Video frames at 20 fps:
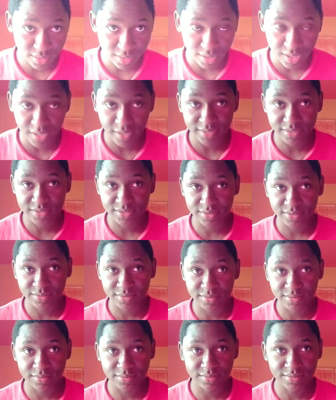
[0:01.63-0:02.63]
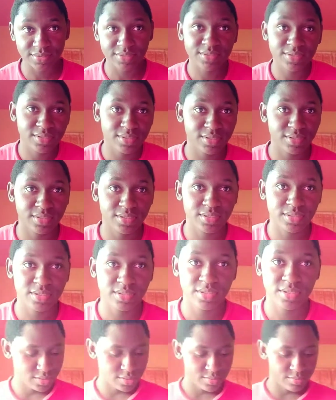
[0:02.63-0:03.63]
All right, so
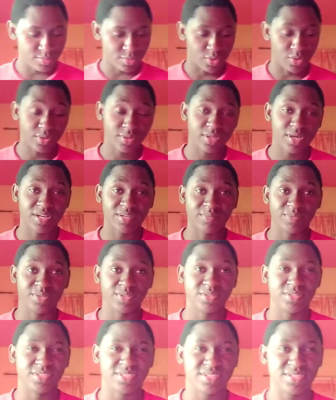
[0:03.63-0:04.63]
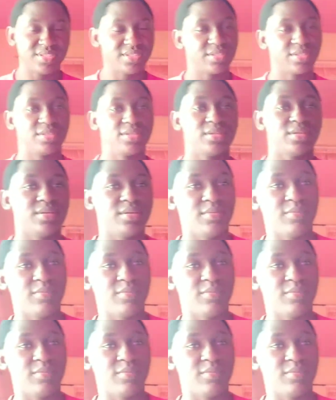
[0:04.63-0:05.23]
we're going to talk about the